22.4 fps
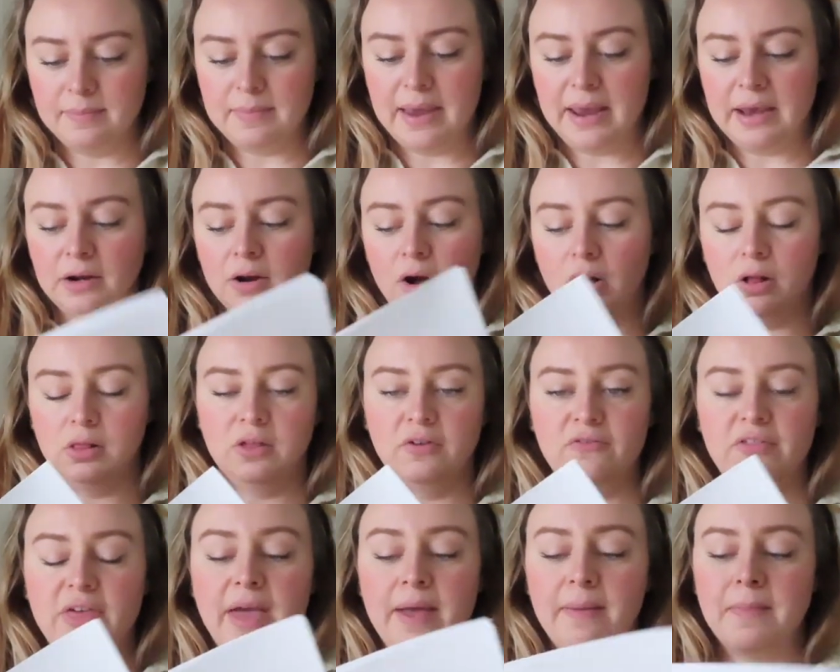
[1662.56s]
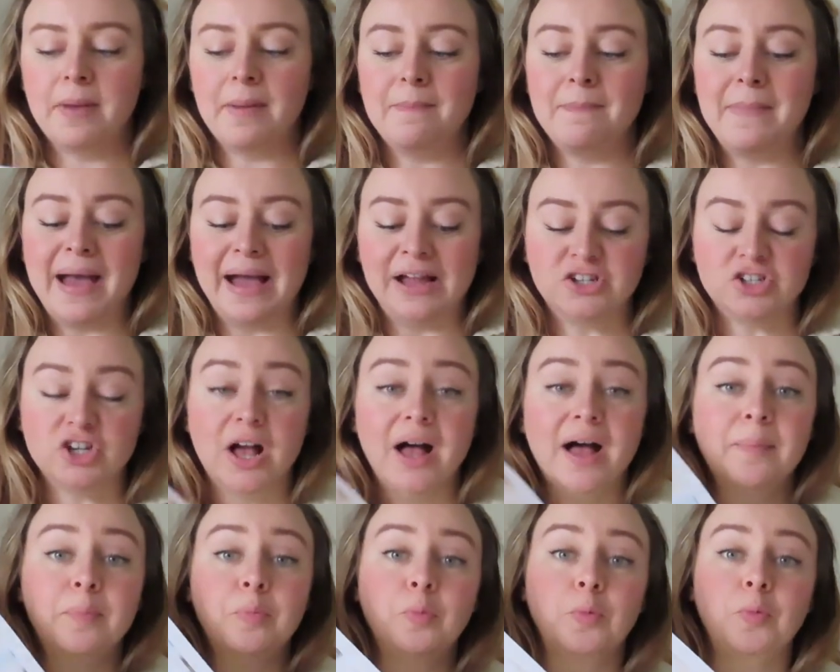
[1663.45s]
made all of them match
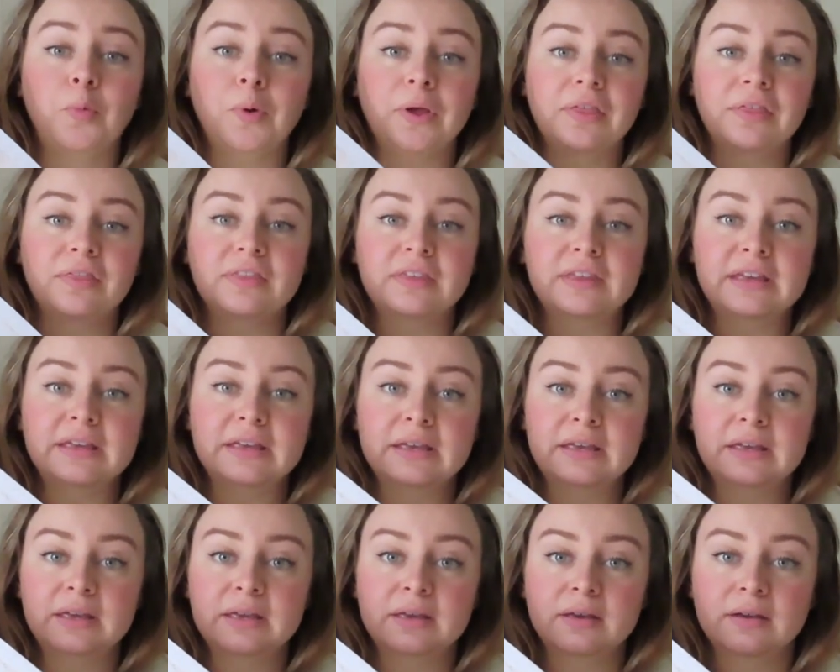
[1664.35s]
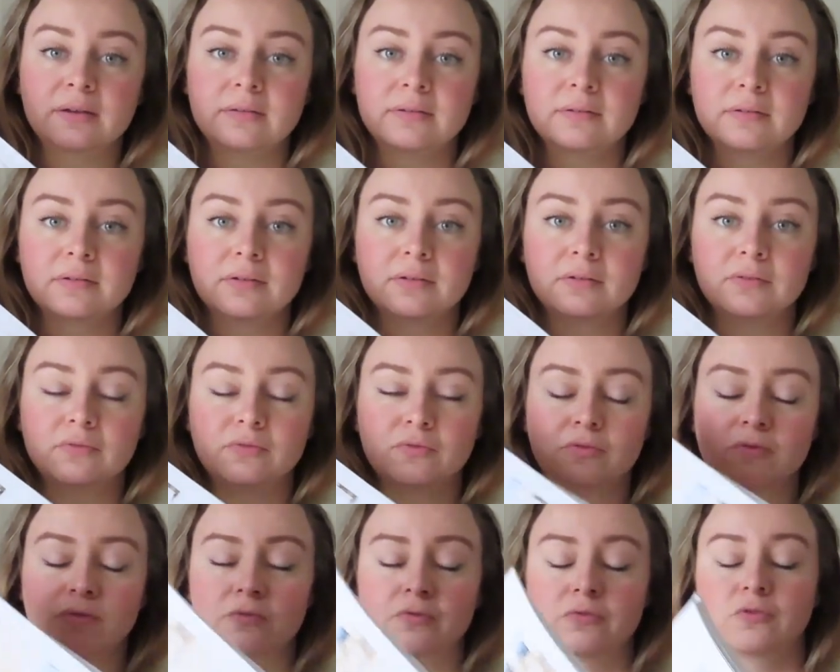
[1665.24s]
up with the
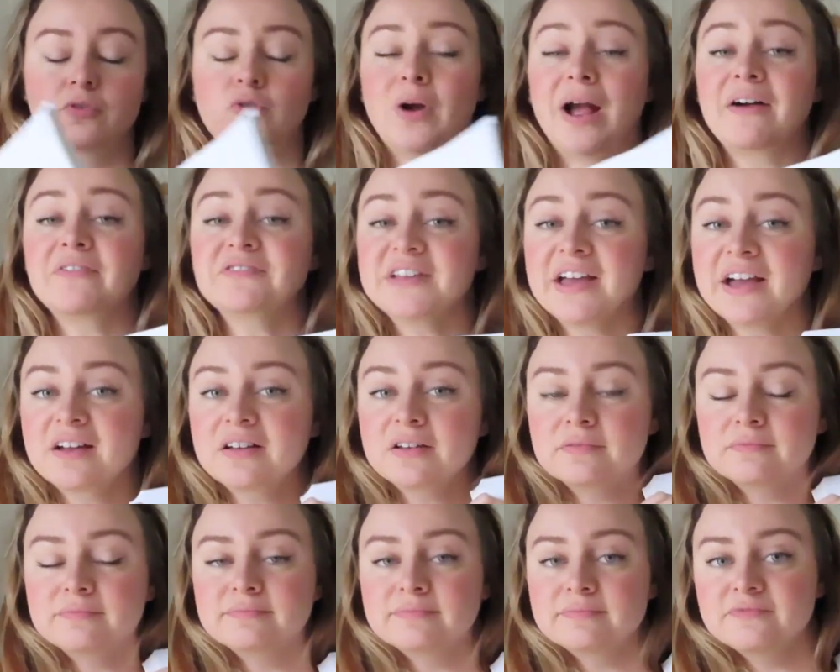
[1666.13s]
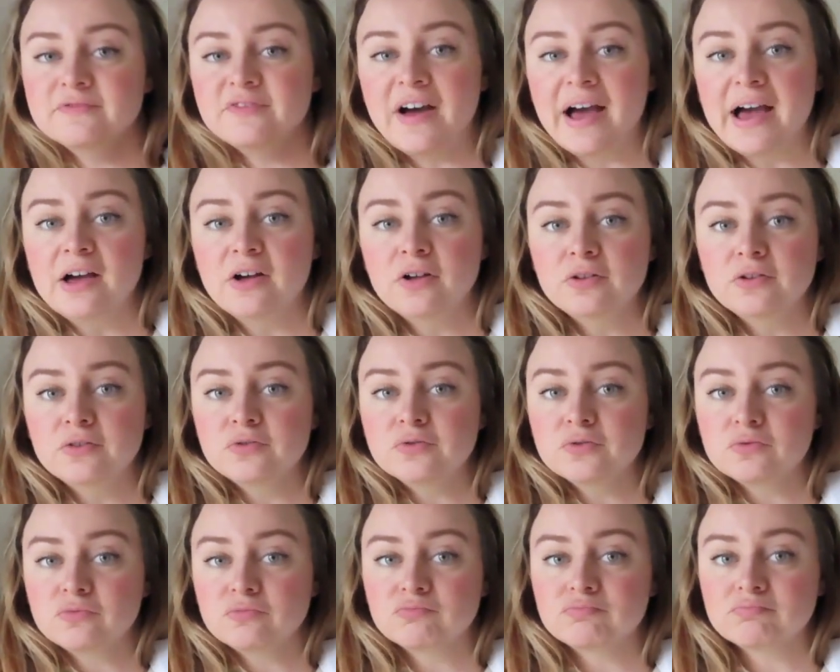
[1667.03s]
graphtec
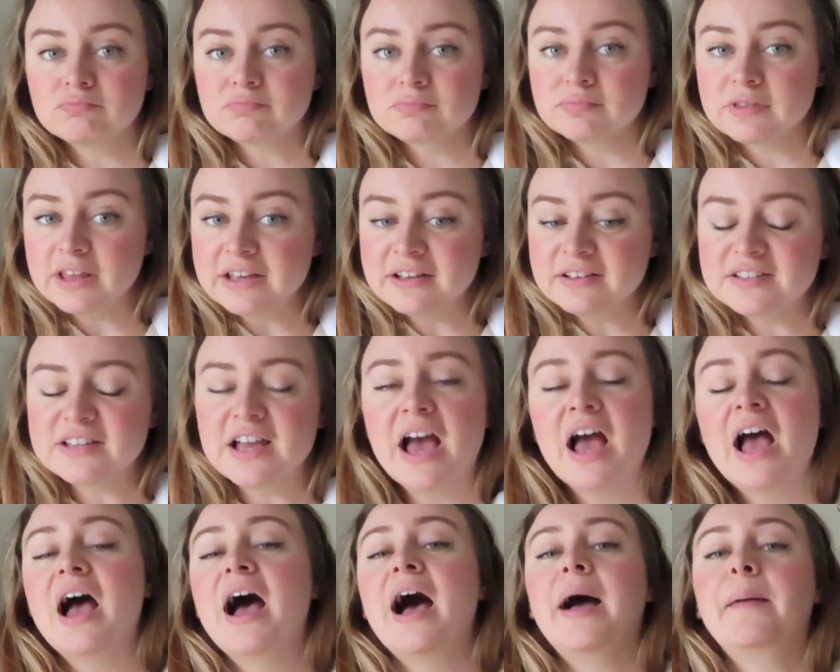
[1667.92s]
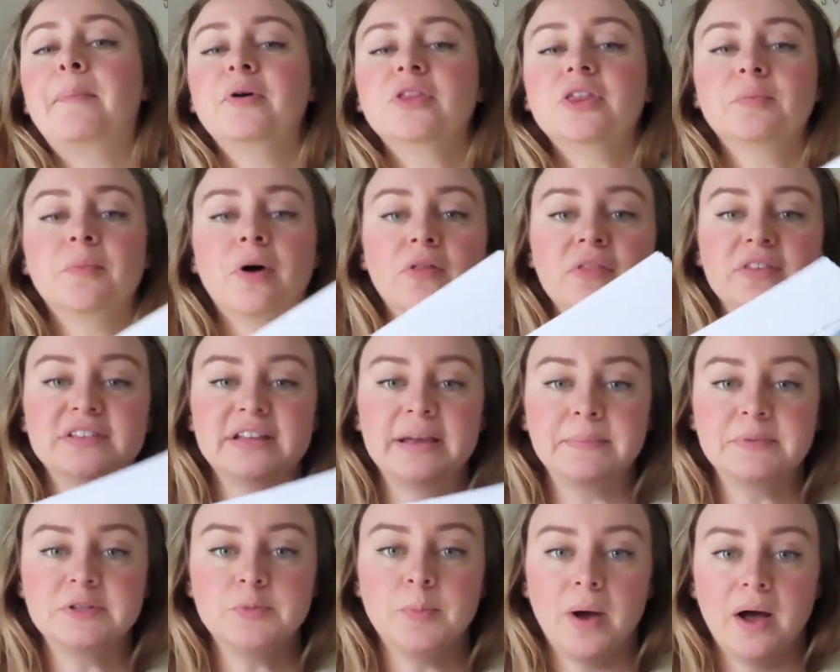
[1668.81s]
file things. I put them all in the
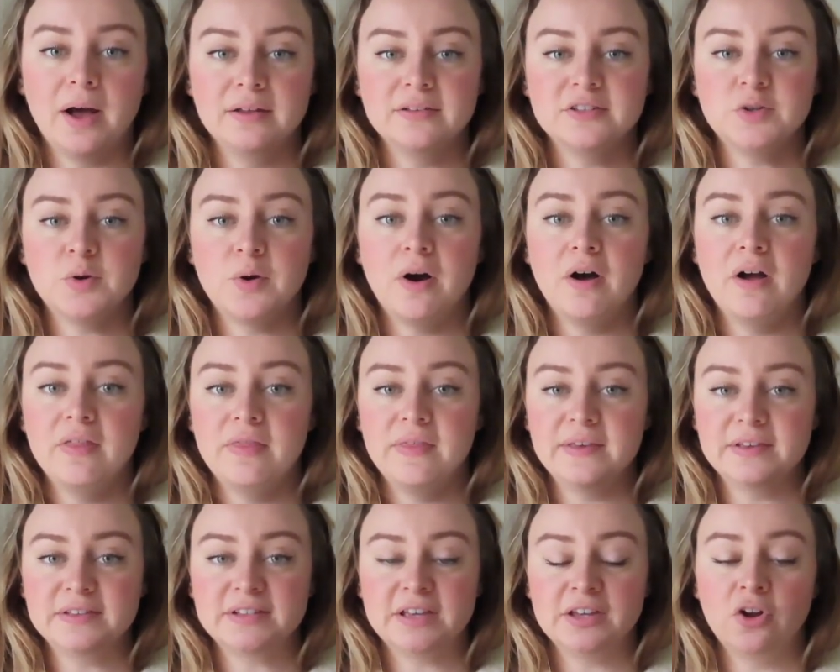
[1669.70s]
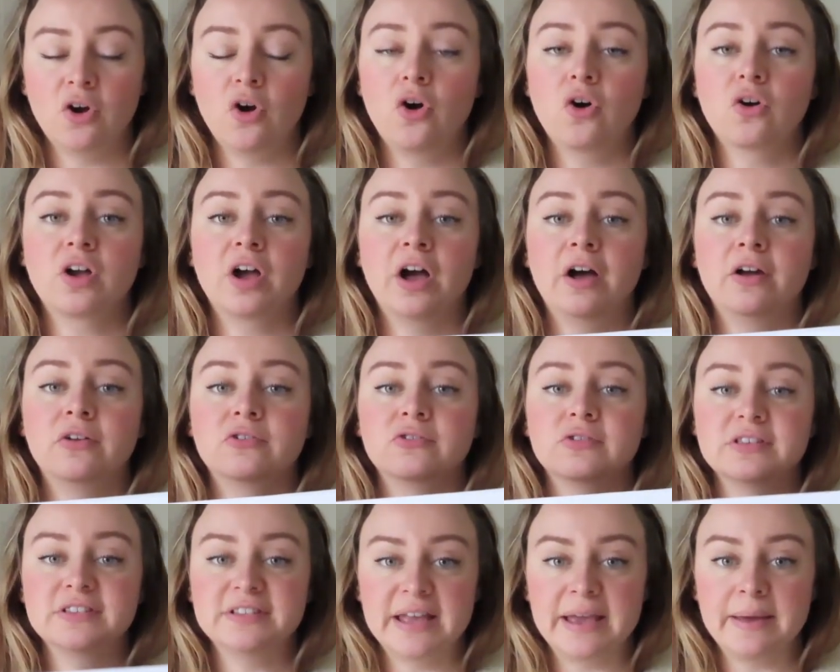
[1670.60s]
same spot, so this can all cut
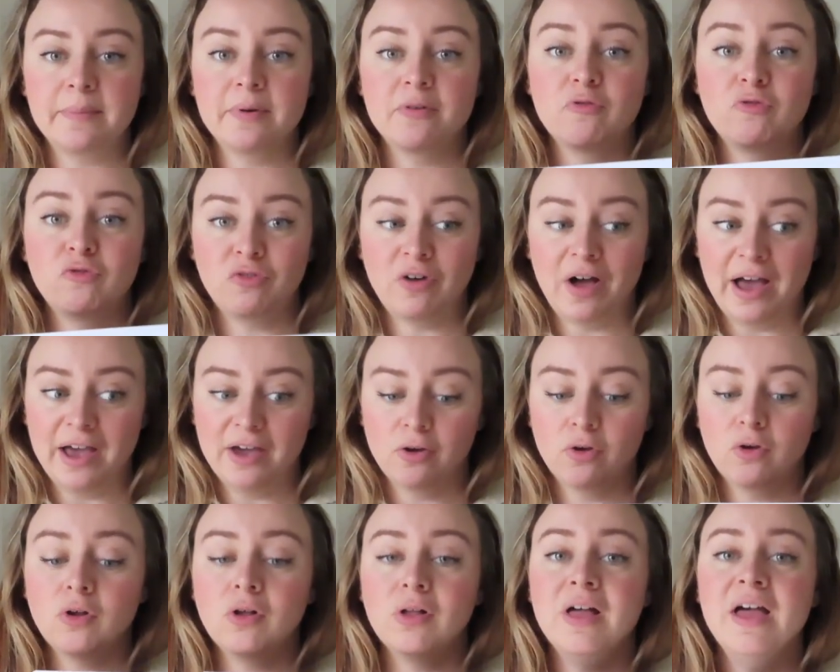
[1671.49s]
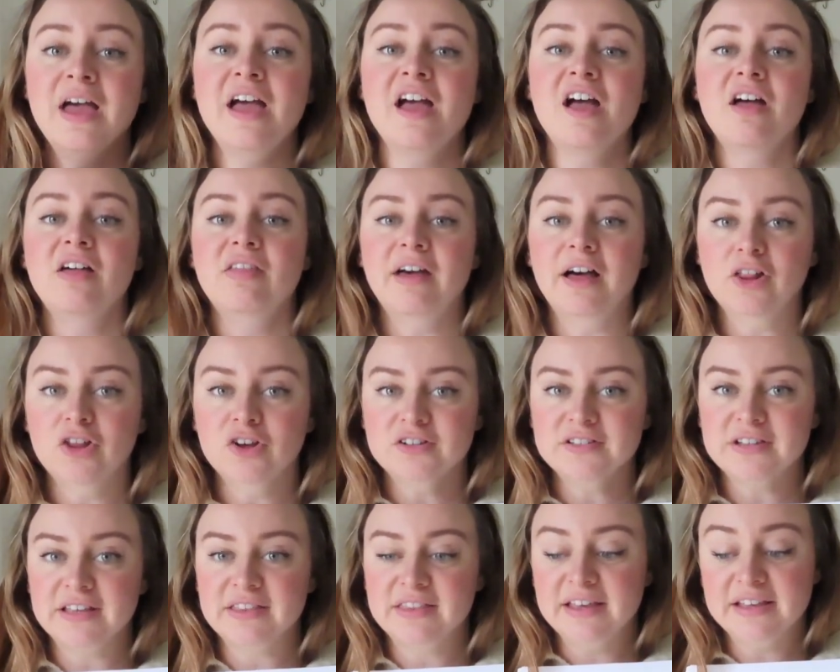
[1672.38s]
under the same file that
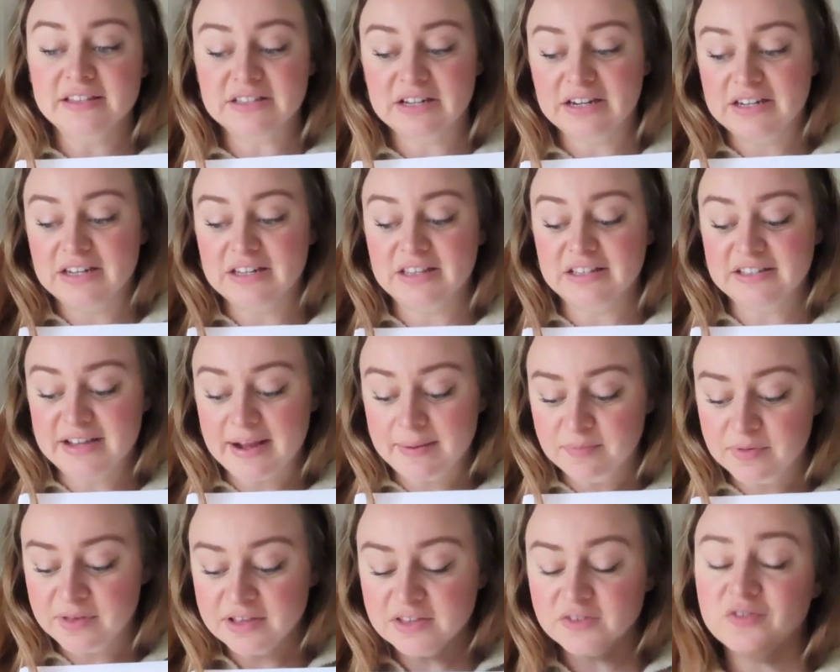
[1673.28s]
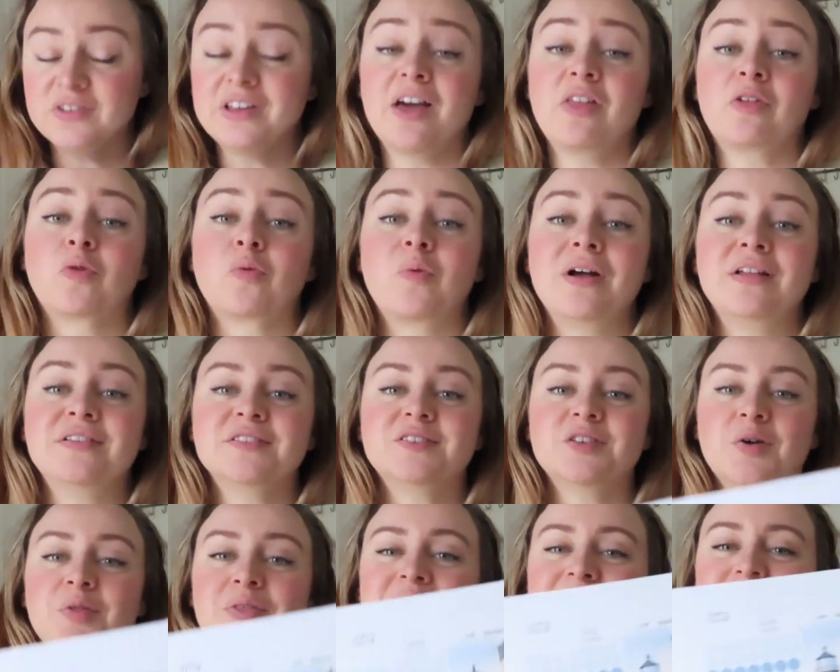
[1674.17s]
looks like this, and I did the same things for the other one,
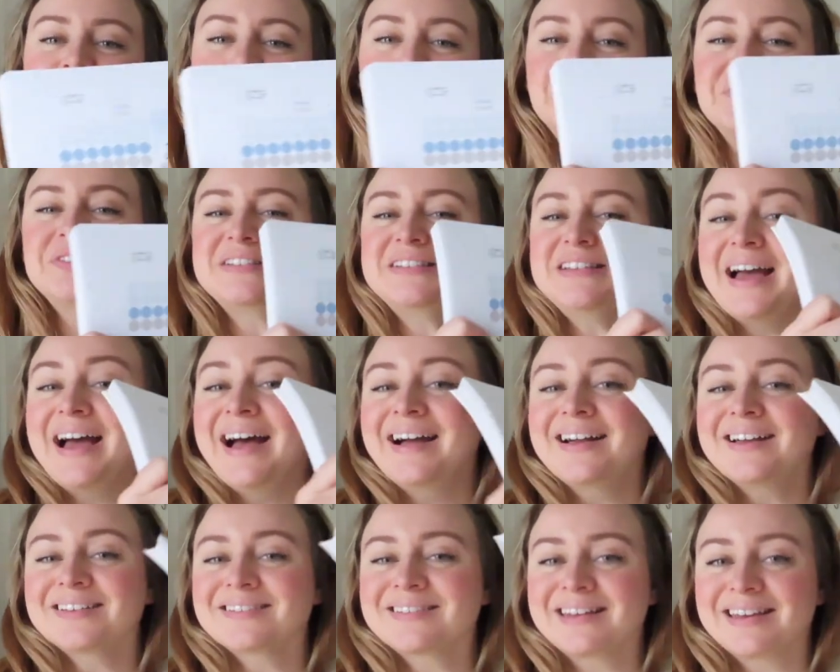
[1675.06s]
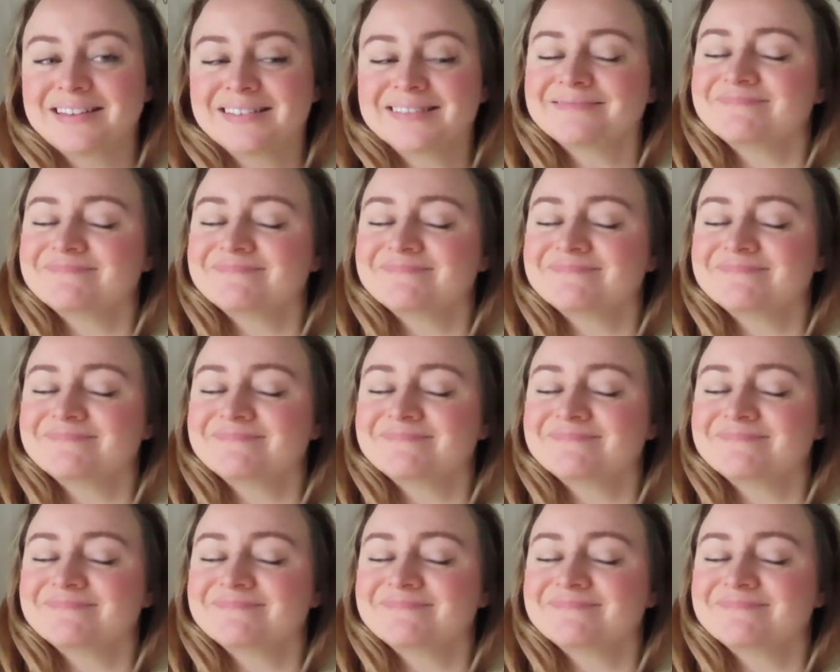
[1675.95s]
so this whole stack